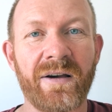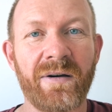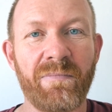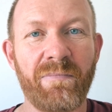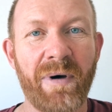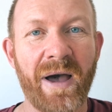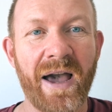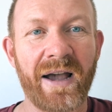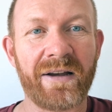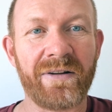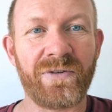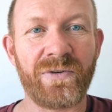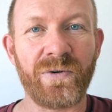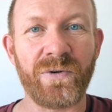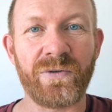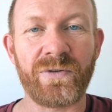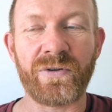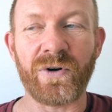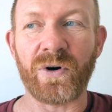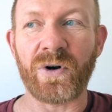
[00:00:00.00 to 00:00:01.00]
back to
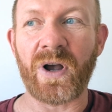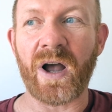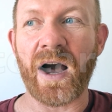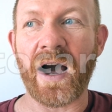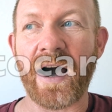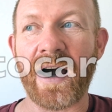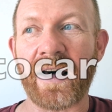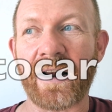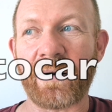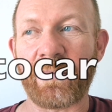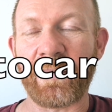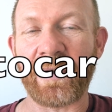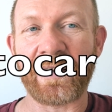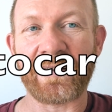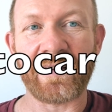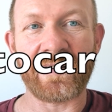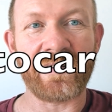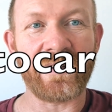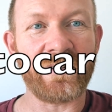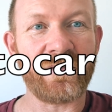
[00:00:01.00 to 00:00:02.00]
tocar,
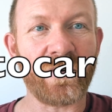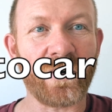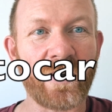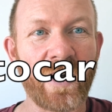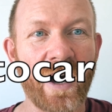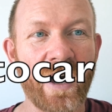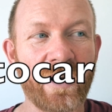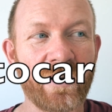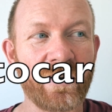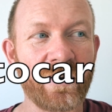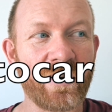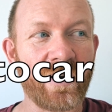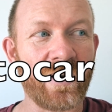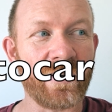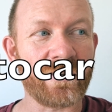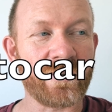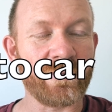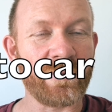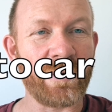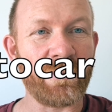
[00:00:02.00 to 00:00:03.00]
because I said tocar could
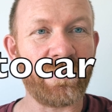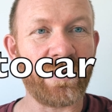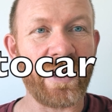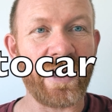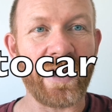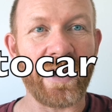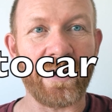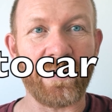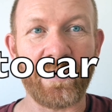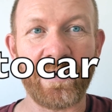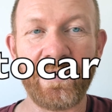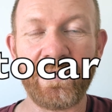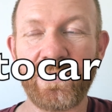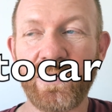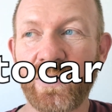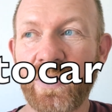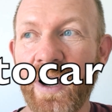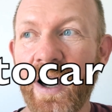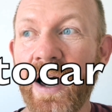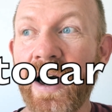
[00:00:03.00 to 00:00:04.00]
also be play. When is
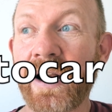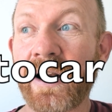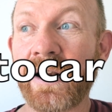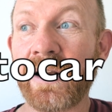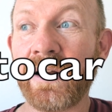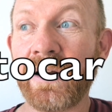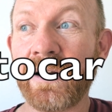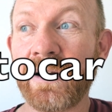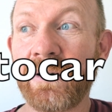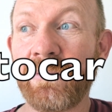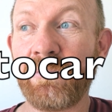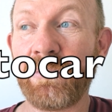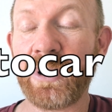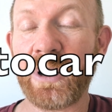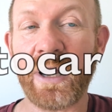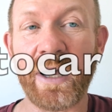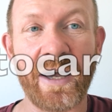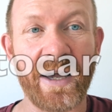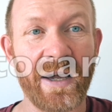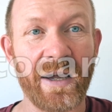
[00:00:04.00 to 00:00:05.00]
tocar
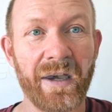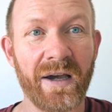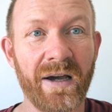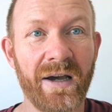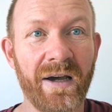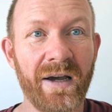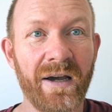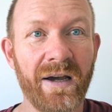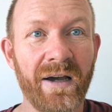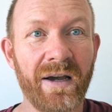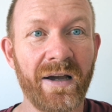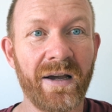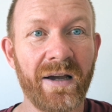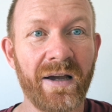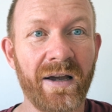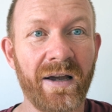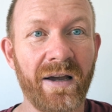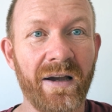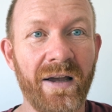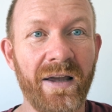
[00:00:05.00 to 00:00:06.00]
play?
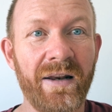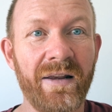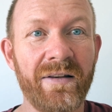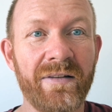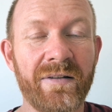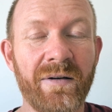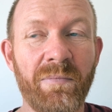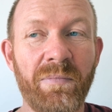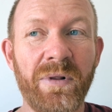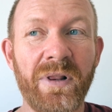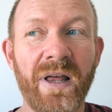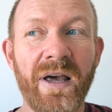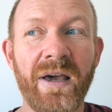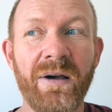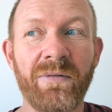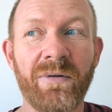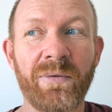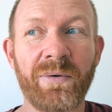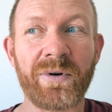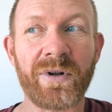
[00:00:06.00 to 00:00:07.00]
It is play
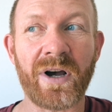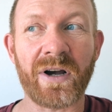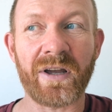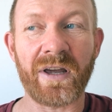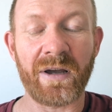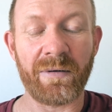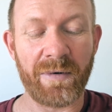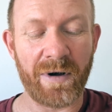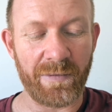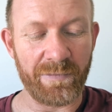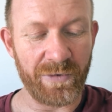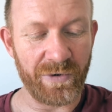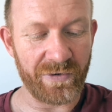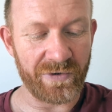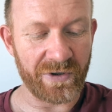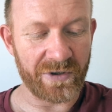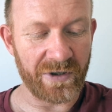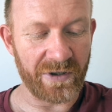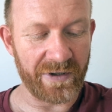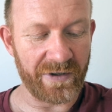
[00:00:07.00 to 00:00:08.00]
when we're talking about
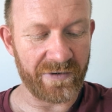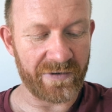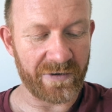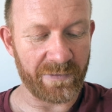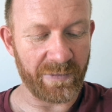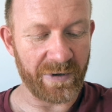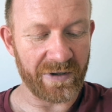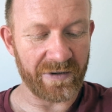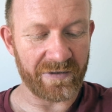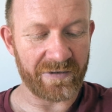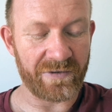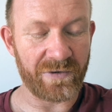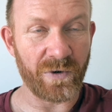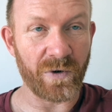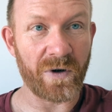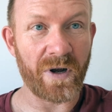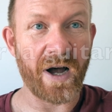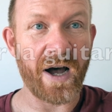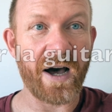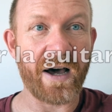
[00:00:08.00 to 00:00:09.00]
musical instruments.
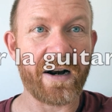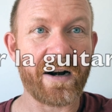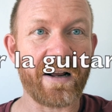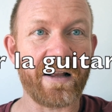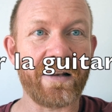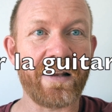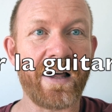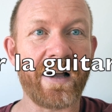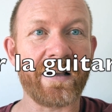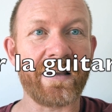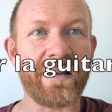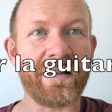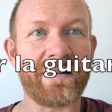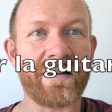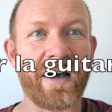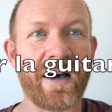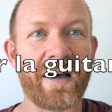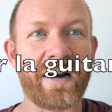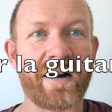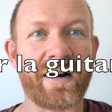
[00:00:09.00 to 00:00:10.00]
Tocar la
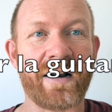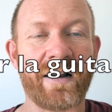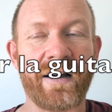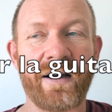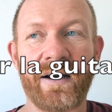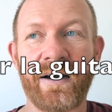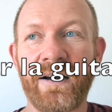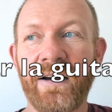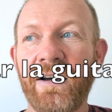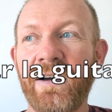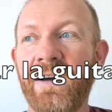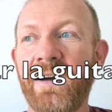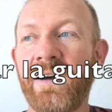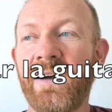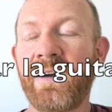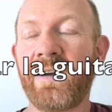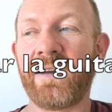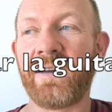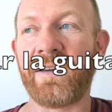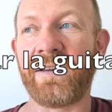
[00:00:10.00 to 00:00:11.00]
guitarra
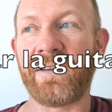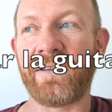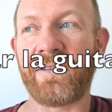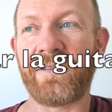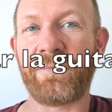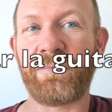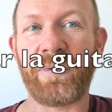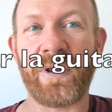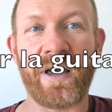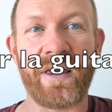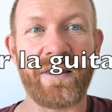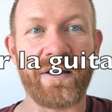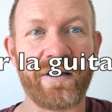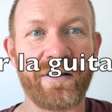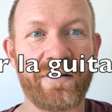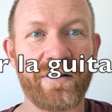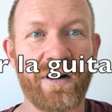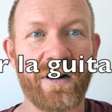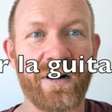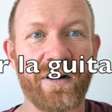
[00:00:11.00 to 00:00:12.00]
is play the
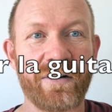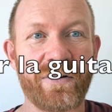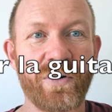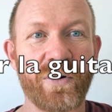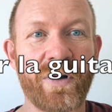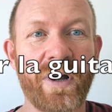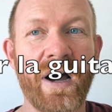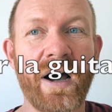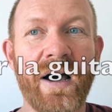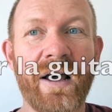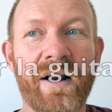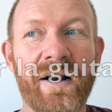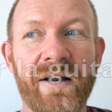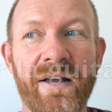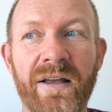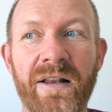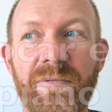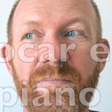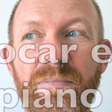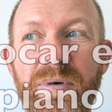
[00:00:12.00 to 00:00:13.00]
guitar. Tocar
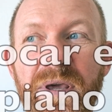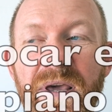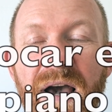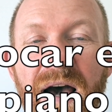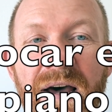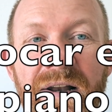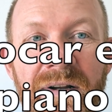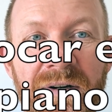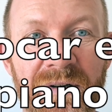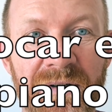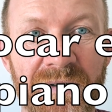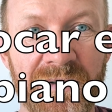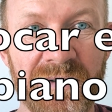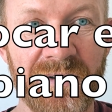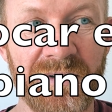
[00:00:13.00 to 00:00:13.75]
el piano